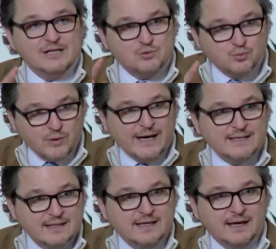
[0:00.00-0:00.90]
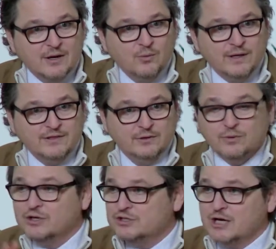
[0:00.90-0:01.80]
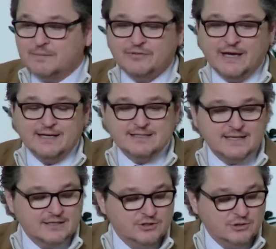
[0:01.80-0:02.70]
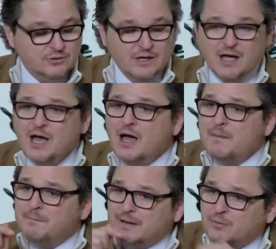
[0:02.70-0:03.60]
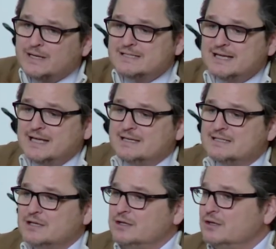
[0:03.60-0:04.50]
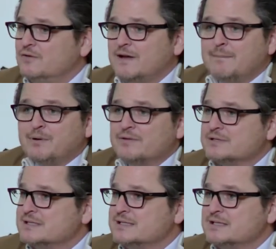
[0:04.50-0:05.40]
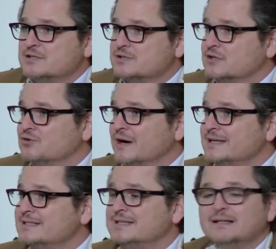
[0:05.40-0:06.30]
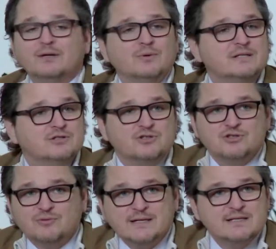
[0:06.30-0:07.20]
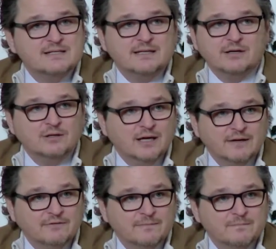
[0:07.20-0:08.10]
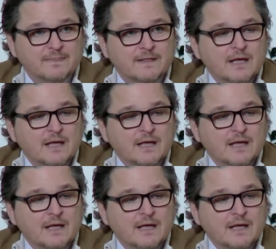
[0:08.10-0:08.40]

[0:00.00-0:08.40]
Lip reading: God is right there with you. We're going to talk about that in a second too. But what he's saying is, you've got brothers and sisters in Christ dealing with stresses in their life.